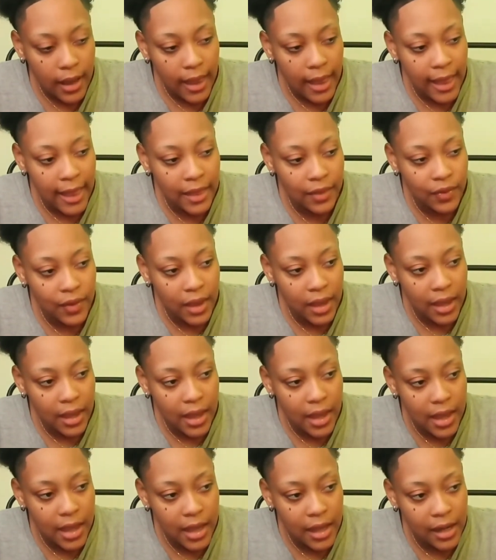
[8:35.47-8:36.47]
and
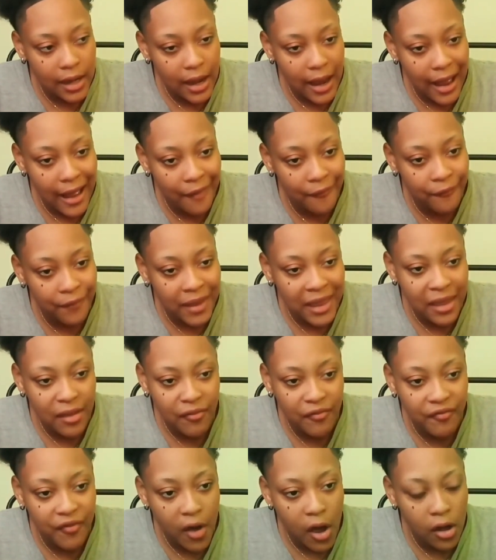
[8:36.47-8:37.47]
then I
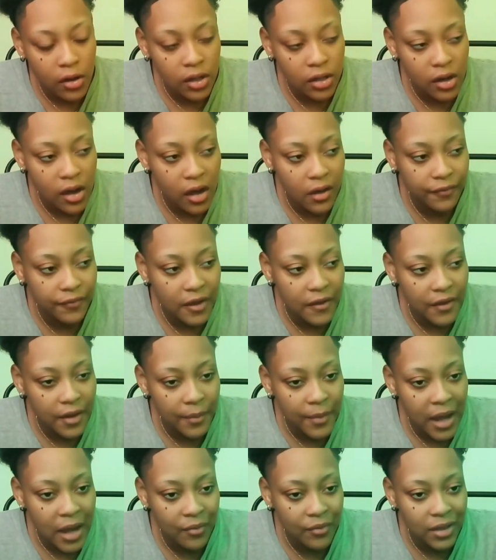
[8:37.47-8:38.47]
keep falling off of him,
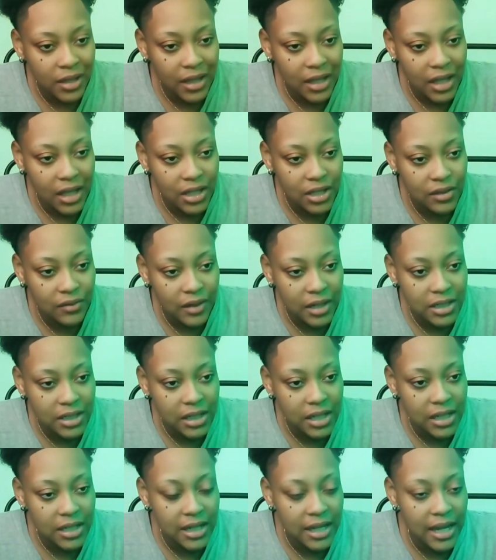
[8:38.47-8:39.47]
not really
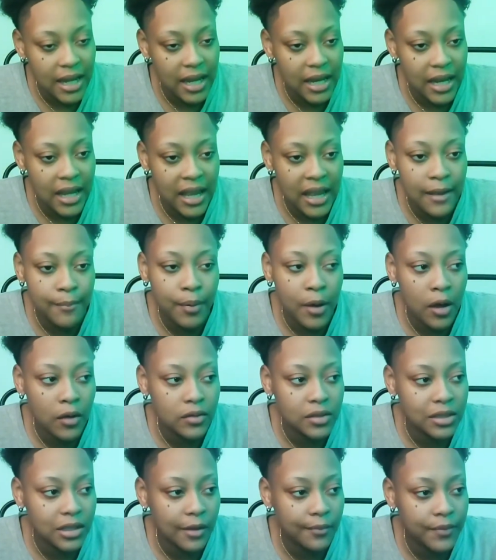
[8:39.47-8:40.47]
interested, and then he
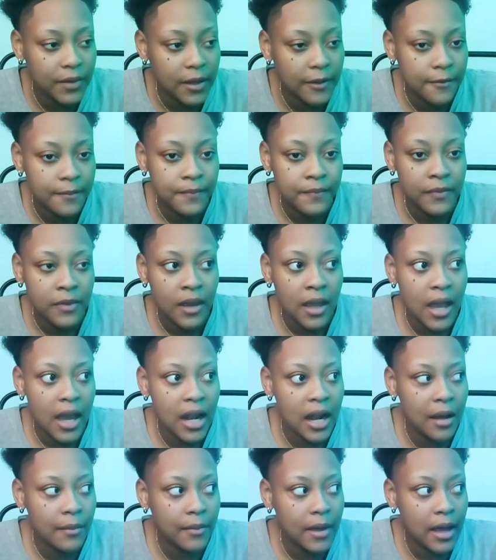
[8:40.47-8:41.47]
posts something, and
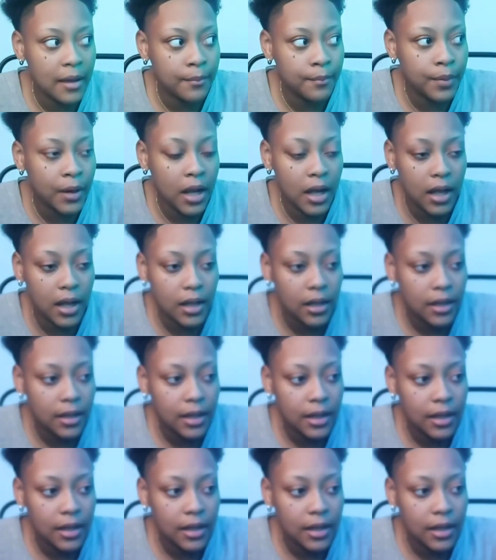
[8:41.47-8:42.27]
I'm like, bruh,